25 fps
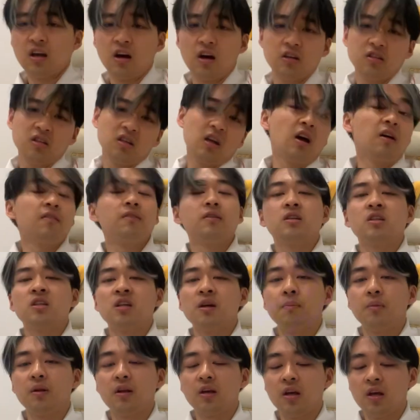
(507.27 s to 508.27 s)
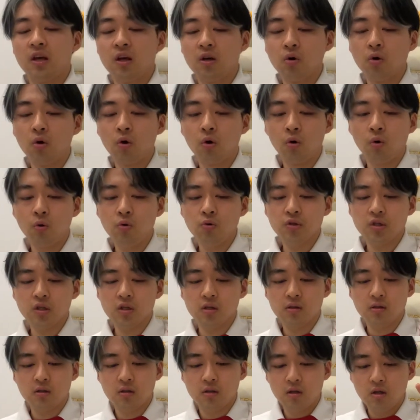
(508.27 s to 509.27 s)
does have a similar heel hold
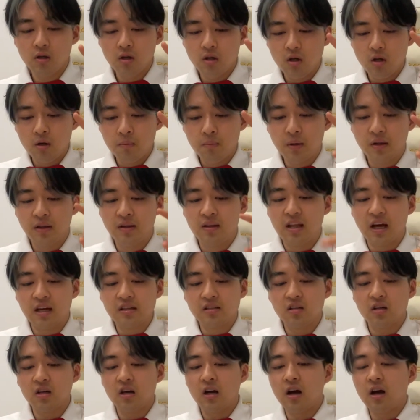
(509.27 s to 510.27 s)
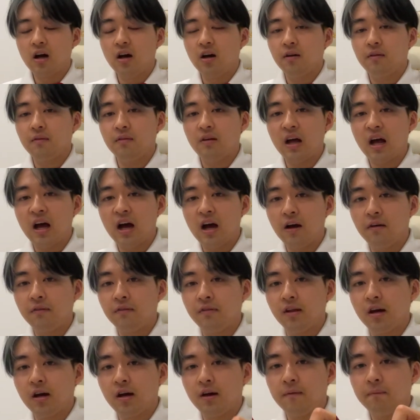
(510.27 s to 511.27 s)
but doesn't
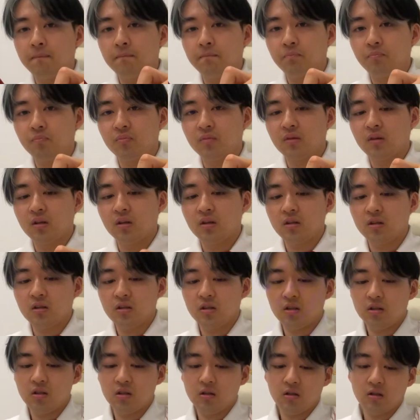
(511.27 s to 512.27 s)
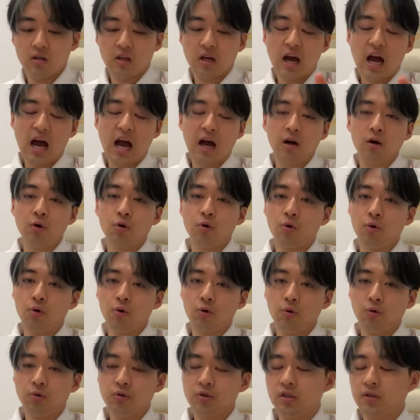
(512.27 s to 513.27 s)
have that ankle
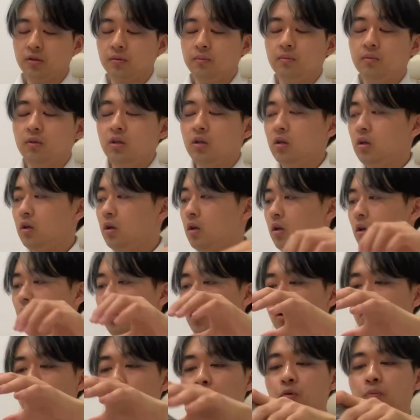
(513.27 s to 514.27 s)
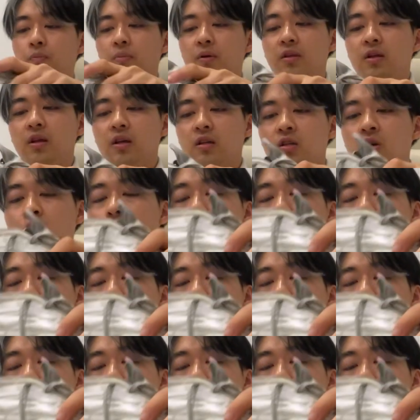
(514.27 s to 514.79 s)
hold would be these